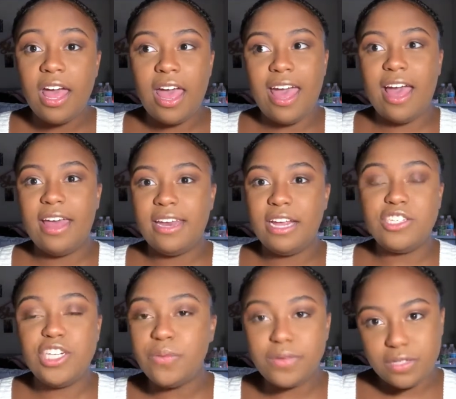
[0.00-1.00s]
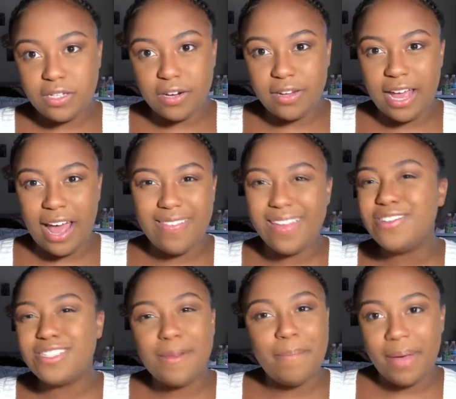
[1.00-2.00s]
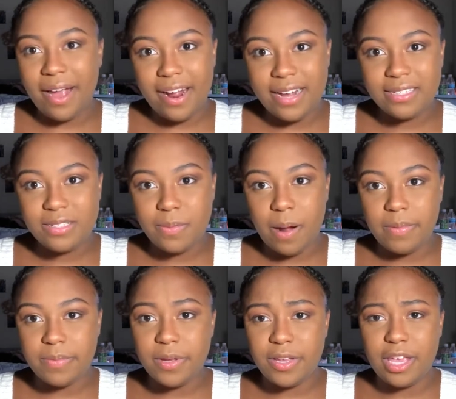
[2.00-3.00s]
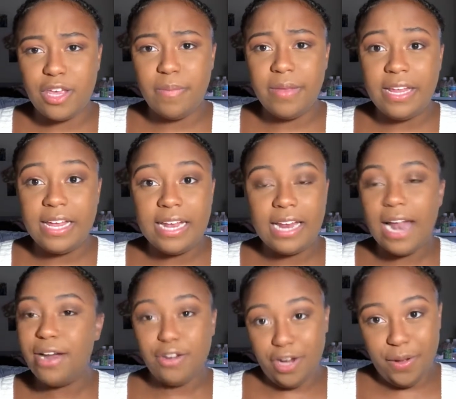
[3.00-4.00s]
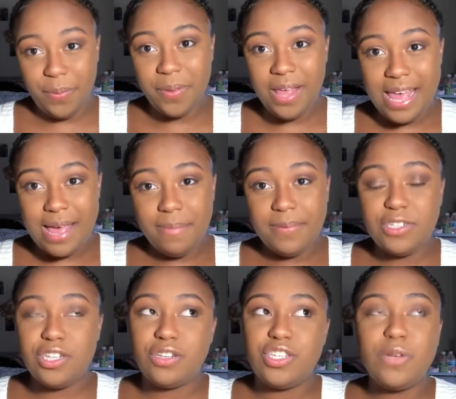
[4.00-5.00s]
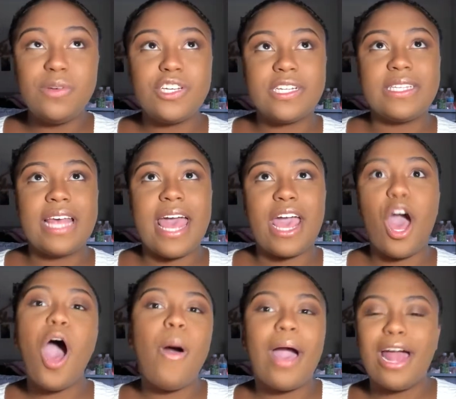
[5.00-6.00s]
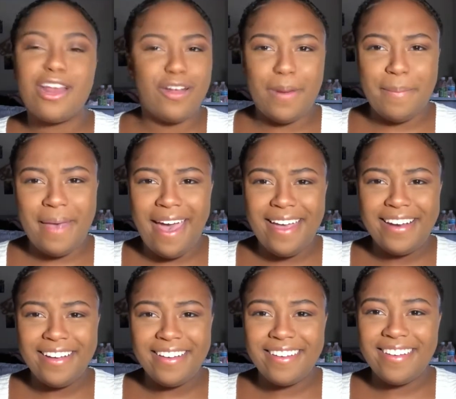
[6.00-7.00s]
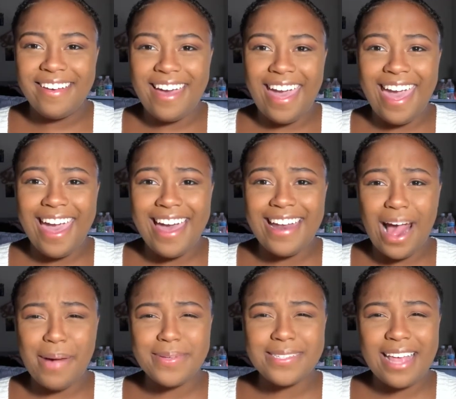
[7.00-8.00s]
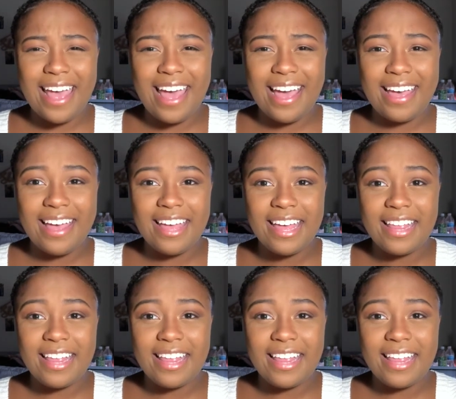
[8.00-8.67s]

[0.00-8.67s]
And she was still like, I think just embarrassed, probably, or like humiliated, I don't know. But so she was just like, oh, I gotta go to bed. And I was like,